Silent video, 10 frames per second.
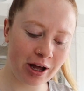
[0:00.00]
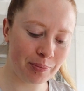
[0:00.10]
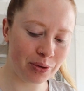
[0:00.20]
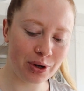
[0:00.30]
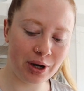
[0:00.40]

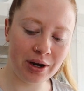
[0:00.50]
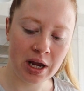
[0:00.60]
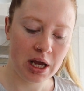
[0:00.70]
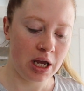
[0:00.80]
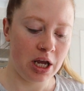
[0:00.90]
uploaded,
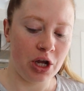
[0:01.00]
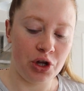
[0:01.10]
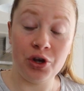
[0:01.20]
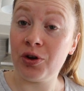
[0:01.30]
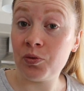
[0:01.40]

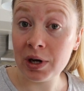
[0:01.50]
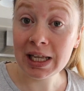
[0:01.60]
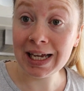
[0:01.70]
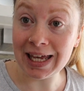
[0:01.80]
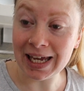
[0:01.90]
you could
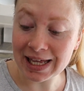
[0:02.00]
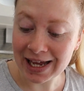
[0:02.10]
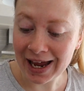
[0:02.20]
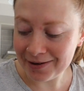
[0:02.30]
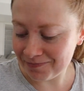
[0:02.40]
really hear
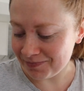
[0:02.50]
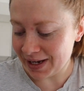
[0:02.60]
that.